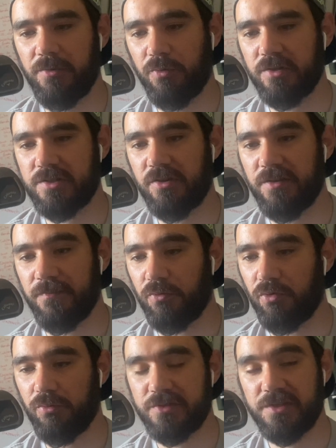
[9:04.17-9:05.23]
what I was looking
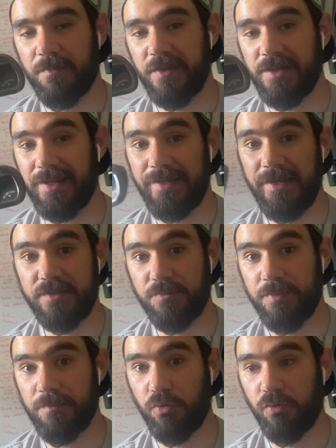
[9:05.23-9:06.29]
for was something a little
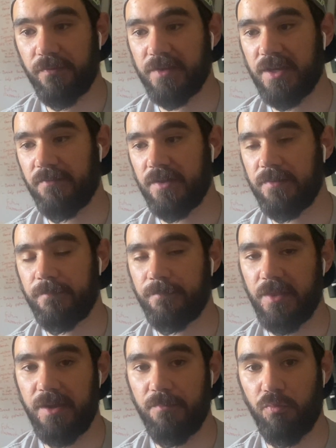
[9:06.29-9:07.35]
bit more forgiving
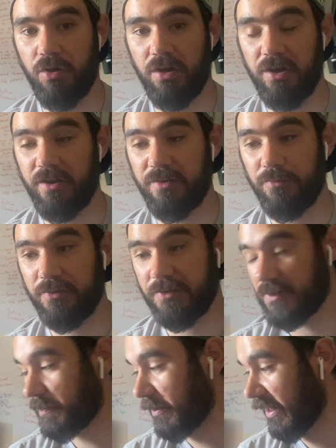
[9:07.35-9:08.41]
than what I
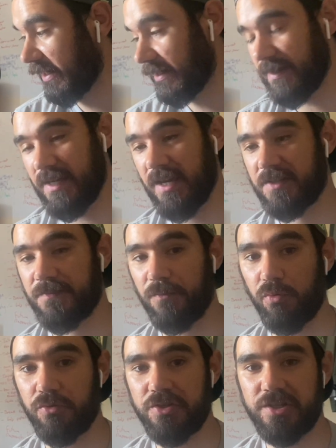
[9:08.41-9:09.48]
was playing in the X
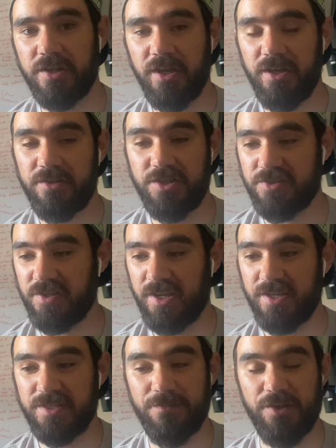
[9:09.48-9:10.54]
Forged, just in
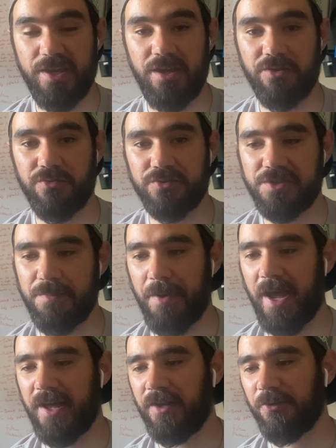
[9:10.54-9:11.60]
case if I hit across the
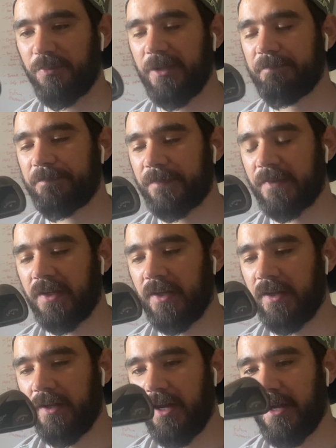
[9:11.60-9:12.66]
bat a little bit.
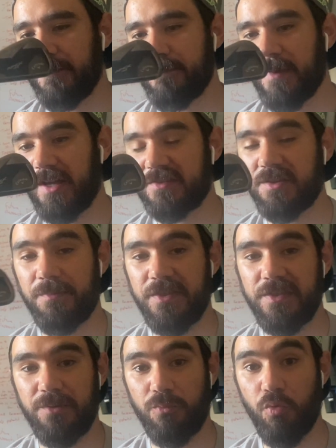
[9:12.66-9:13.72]
And
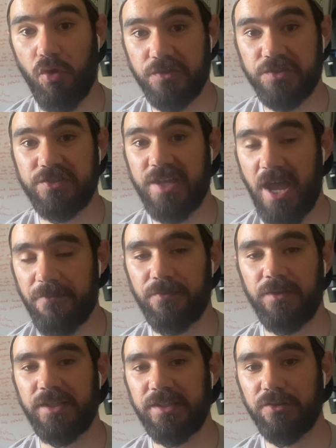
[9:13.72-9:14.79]
something that was
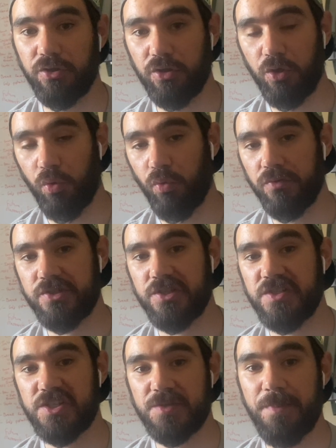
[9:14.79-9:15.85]
definitely going to launch
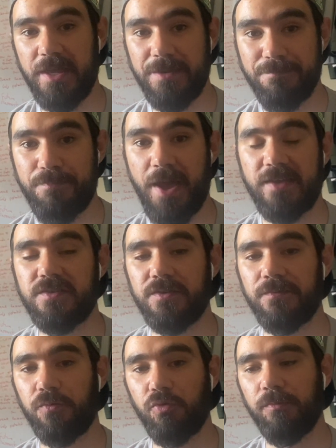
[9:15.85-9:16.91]
and spin better
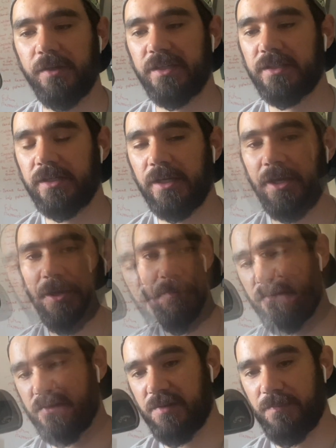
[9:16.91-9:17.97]
for me. I went
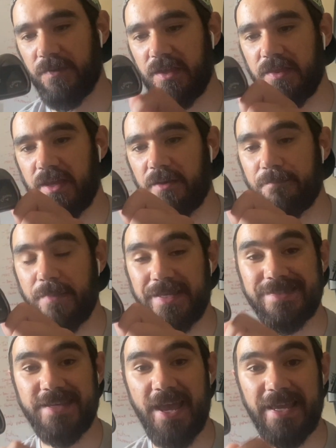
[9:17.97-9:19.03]
for something that
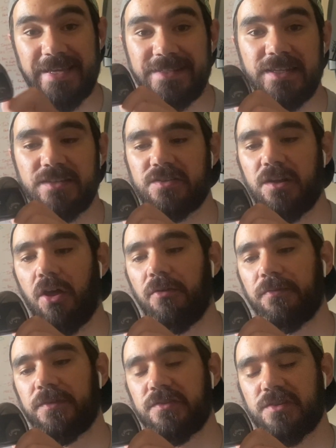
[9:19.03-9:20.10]
maintained its
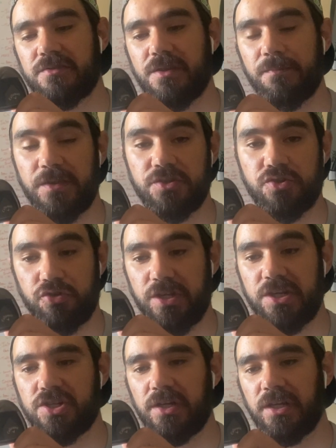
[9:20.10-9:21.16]
loft, so something
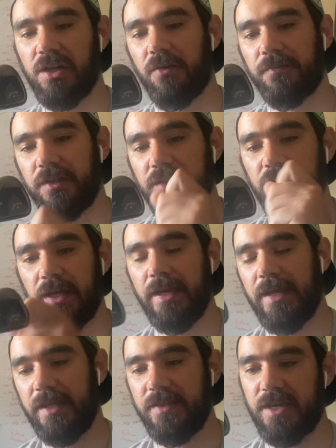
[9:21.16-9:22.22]
traditionally lofted
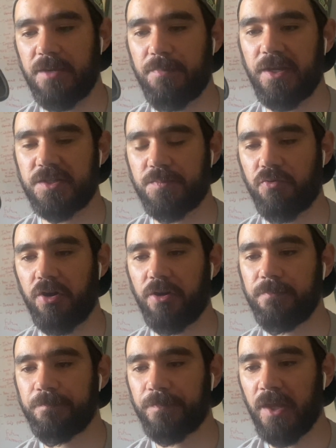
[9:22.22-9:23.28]
in the Apex Pro,
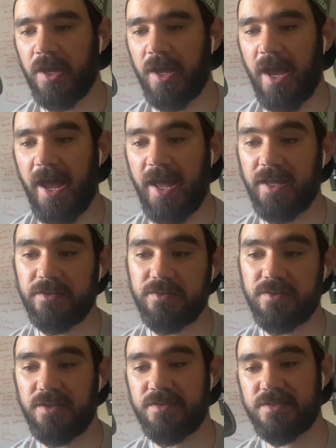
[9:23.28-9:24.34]

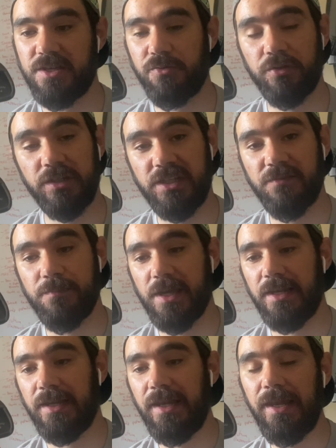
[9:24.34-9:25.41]
and is still going to give me a
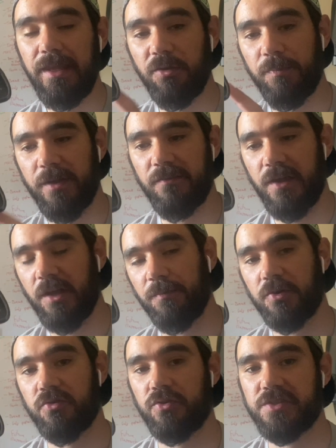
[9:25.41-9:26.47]
little bit of help
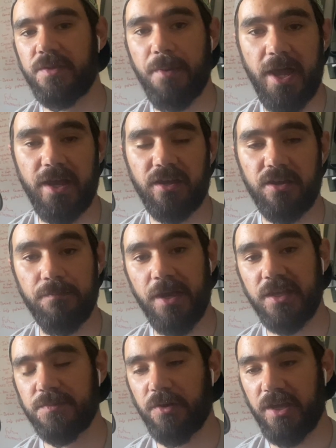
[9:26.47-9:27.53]
across the back
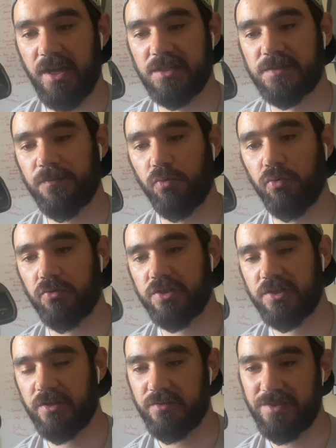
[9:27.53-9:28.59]
compared to my X
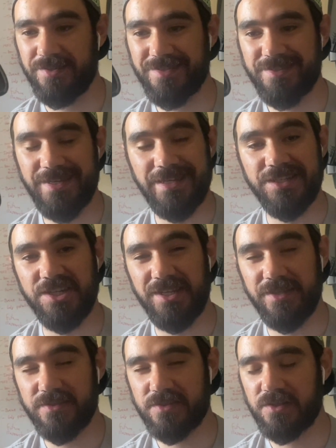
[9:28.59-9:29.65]
Forged, because its CG
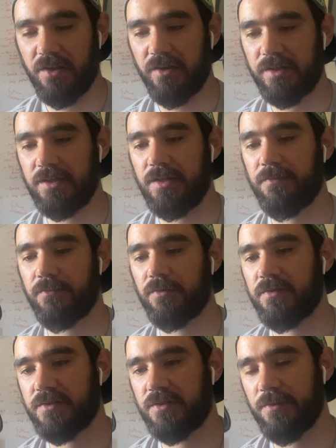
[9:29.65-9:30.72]
is slightly different.
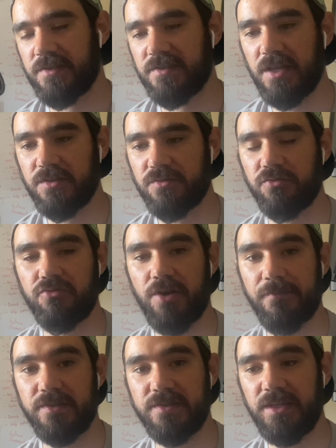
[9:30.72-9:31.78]
So its center of
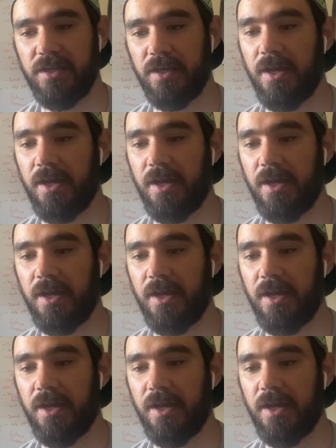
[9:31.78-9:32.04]
gravity